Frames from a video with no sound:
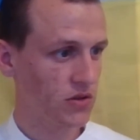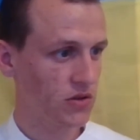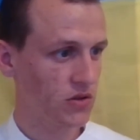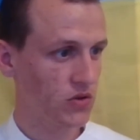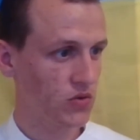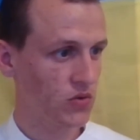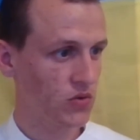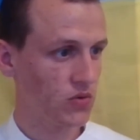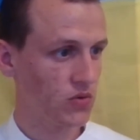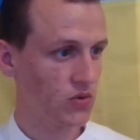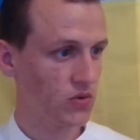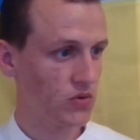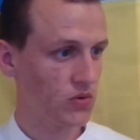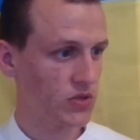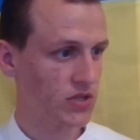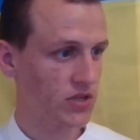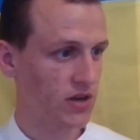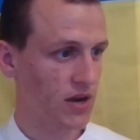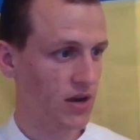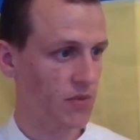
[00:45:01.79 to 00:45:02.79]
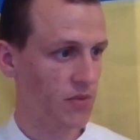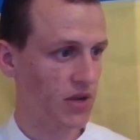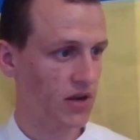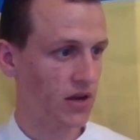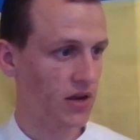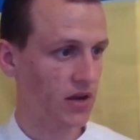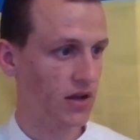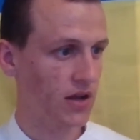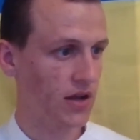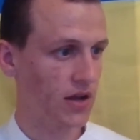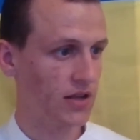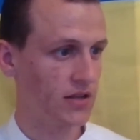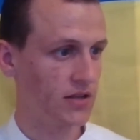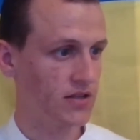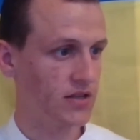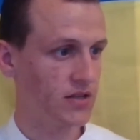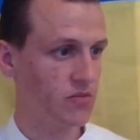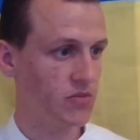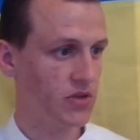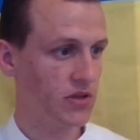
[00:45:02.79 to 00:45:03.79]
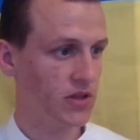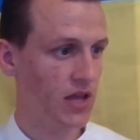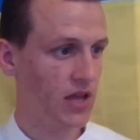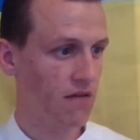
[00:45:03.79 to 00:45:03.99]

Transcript: you use replica at DB